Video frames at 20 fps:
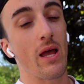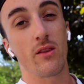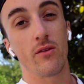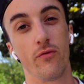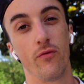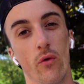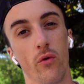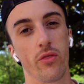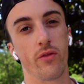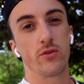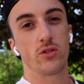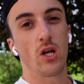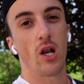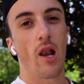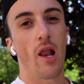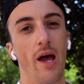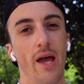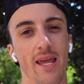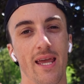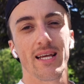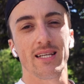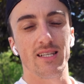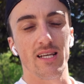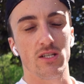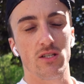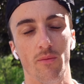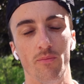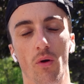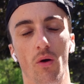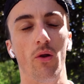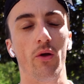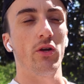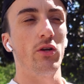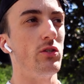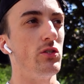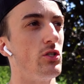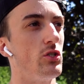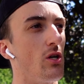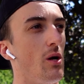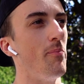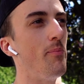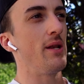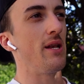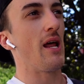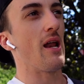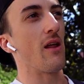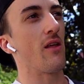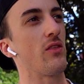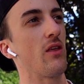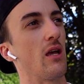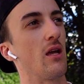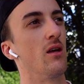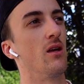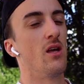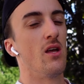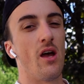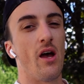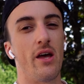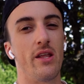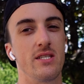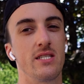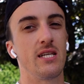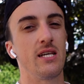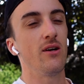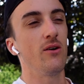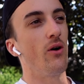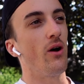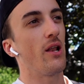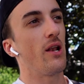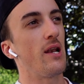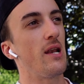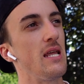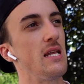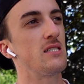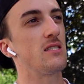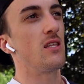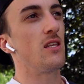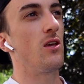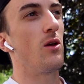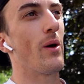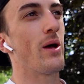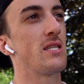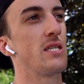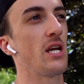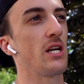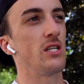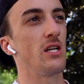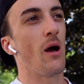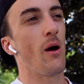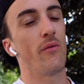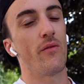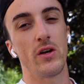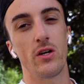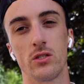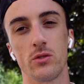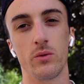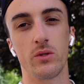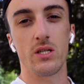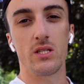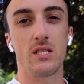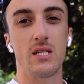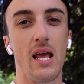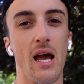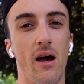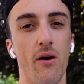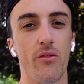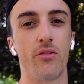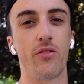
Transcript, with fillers: had the 4th of July yesterday, so I'm not looking to jump into anything until at least the US session. However, I just want to see how